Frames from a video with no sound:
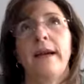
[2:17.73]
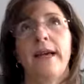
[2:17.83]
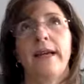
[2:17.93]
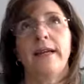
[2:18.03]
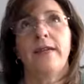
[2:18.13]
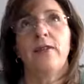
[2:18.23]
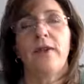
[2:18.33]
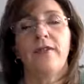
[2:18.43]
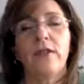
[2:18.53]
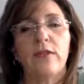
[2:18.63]
And so I
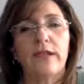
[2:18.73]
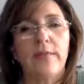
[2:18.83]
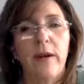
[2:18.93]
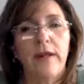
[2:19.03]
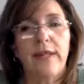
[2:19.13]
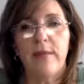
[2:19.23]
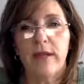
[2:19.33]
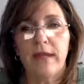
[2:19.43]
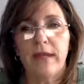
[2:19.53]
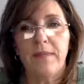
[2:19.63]
feel a
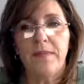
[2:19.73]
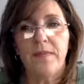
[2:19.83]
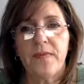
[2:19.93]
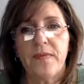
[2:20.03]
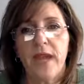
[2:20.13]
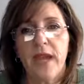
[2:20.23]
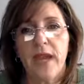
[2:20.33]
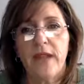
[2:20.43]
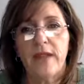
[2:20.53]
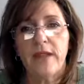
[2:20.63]
responsibility
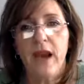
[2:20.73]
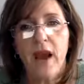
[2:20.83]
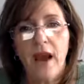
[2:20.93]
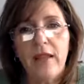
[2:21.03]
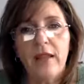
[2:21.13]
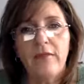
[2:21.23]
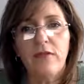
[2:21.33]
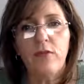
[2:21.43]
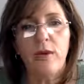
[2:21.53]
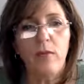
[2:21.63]
and I love
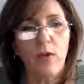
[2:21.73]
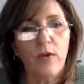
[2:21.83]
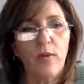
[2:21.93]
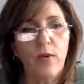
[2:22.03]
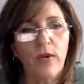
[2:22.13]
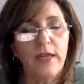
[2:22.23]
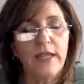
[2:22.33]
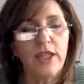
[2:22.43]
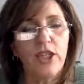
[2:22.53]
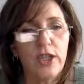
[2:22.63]
you, but more
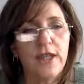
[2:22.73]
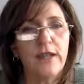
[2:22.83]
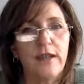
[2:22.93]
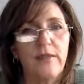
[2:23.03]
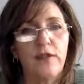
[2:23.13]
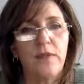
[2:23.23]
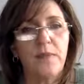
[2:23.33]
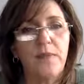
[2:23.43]
importantly, Jesus loves you.